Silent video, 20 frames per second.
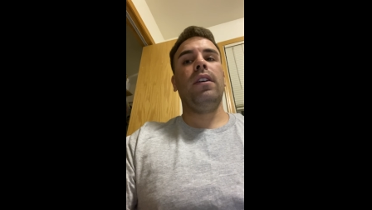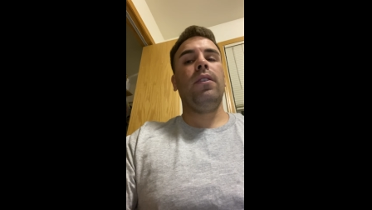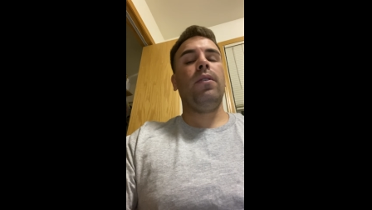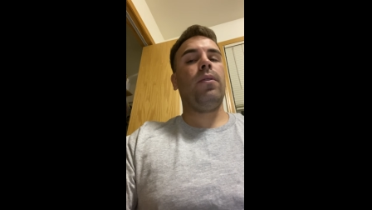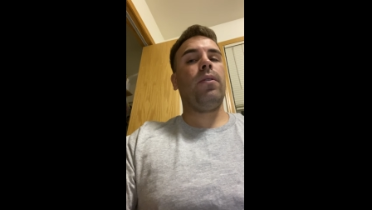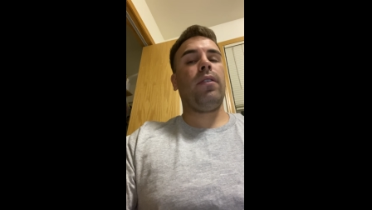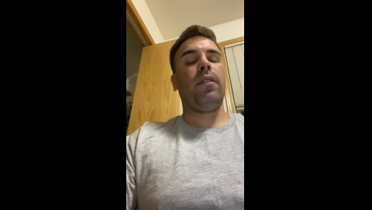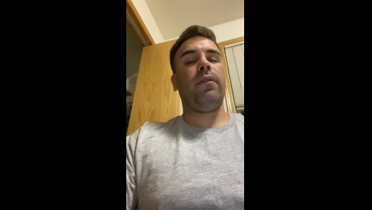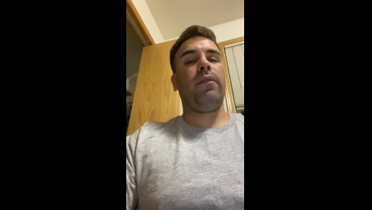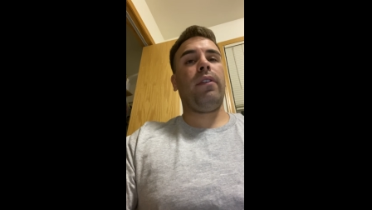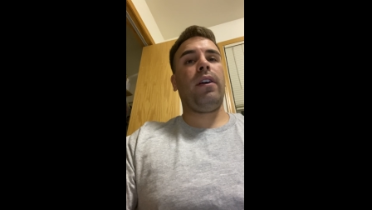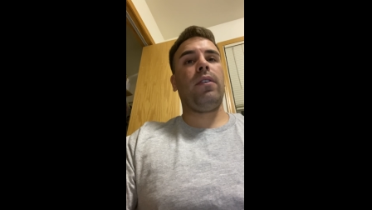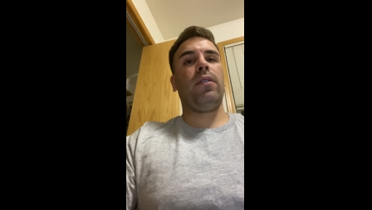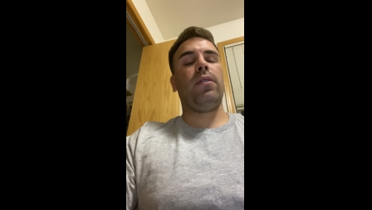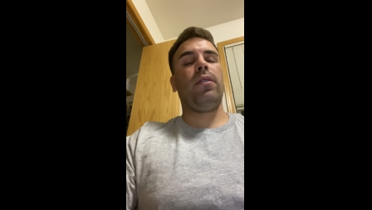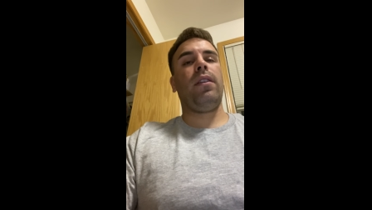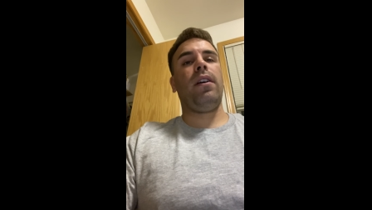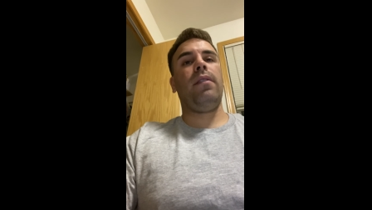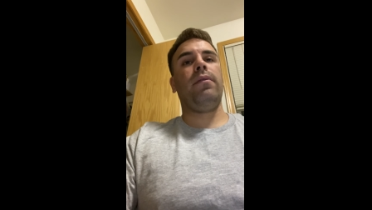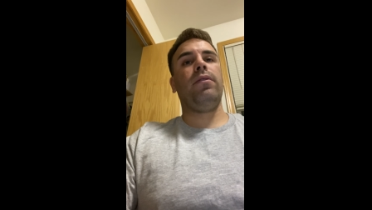or on a
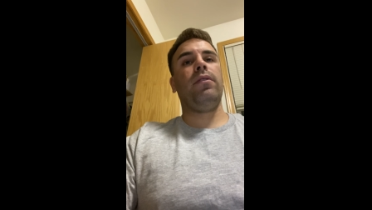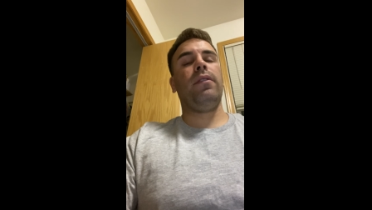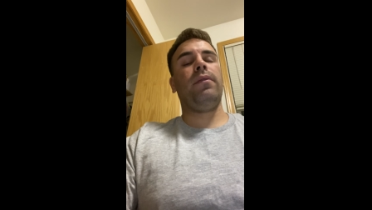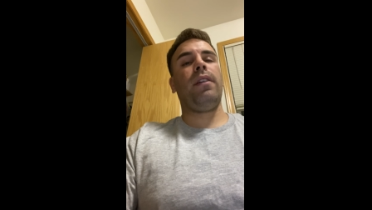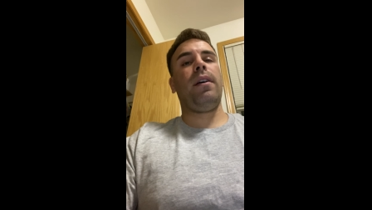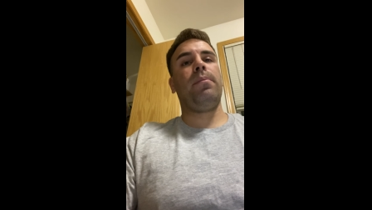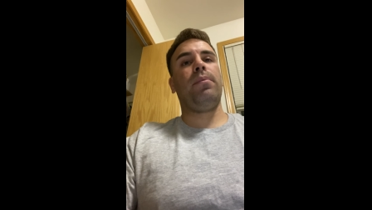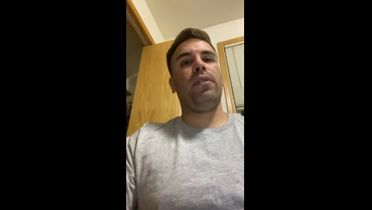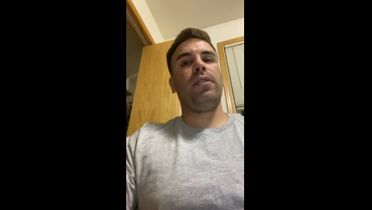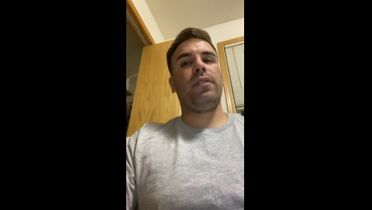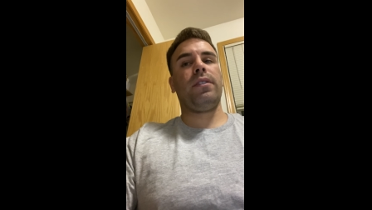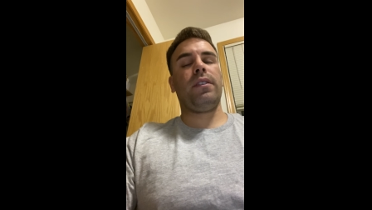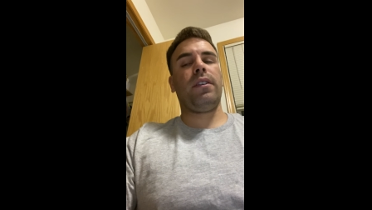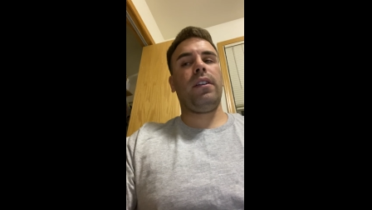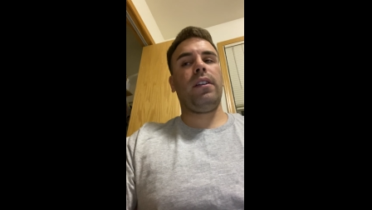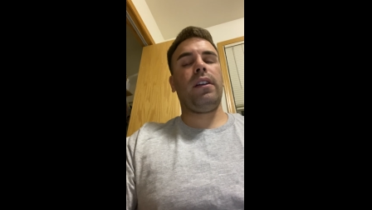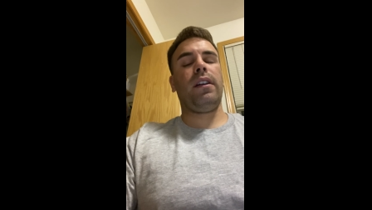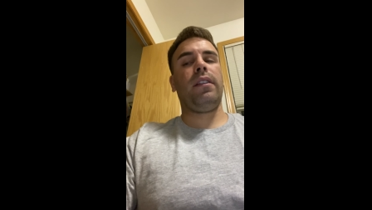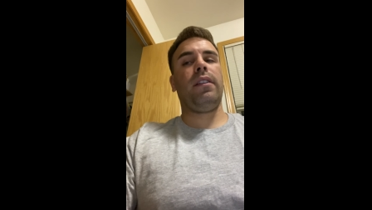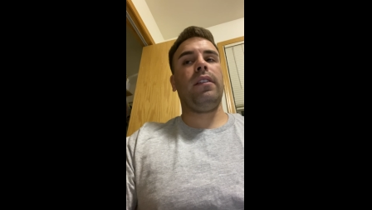federal level, if that person's going
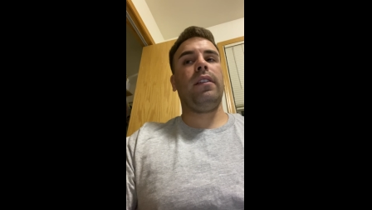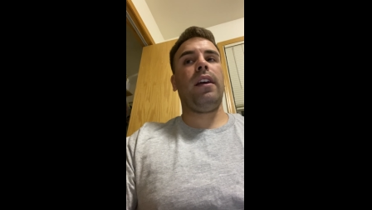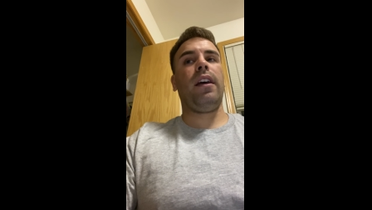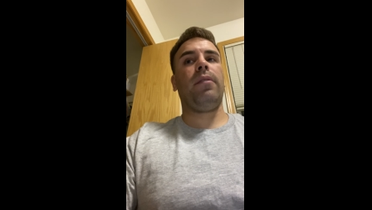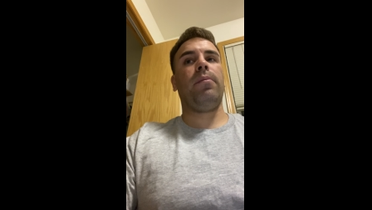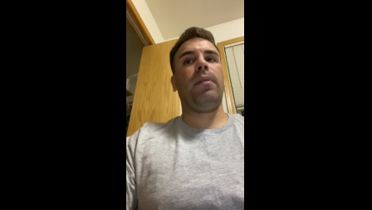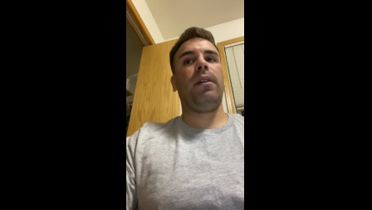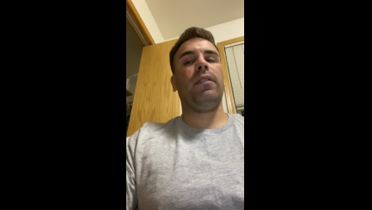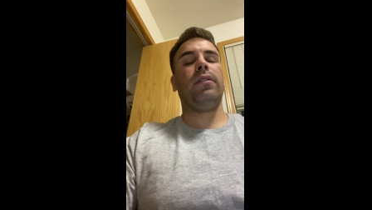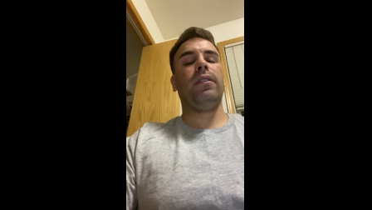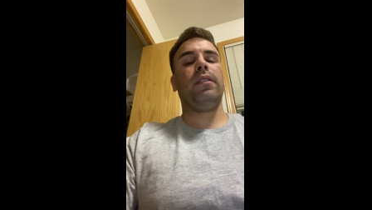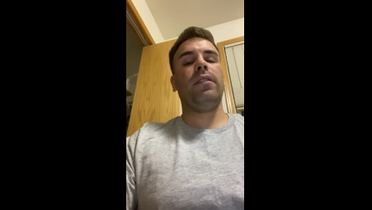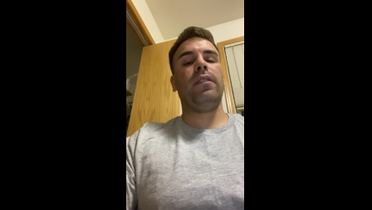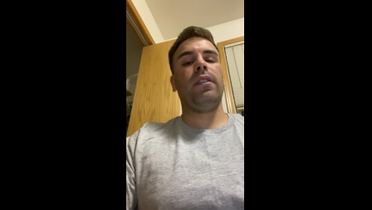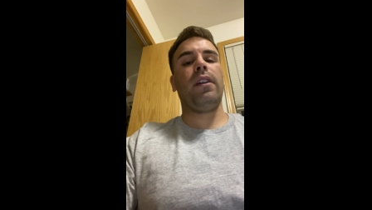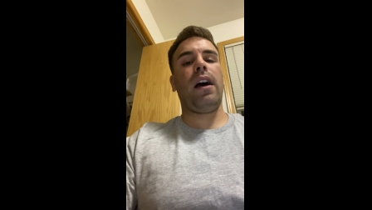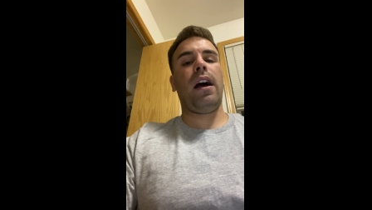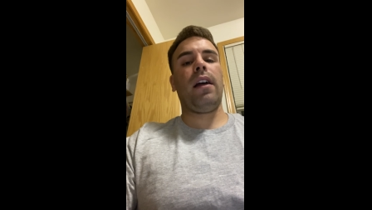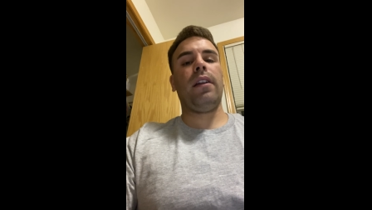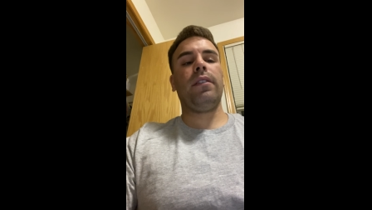to get the death penalty or
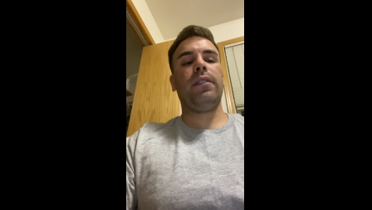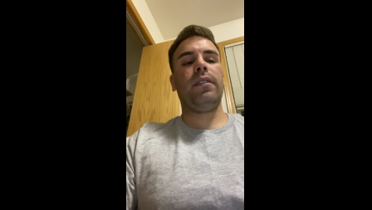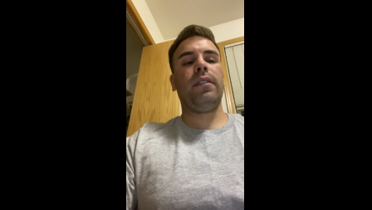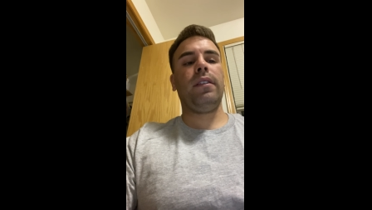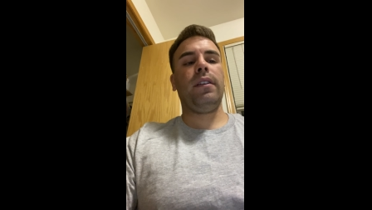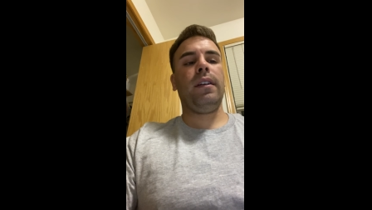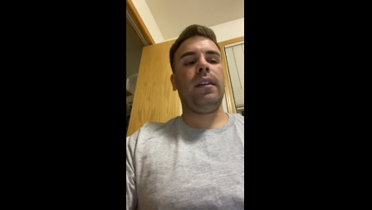not.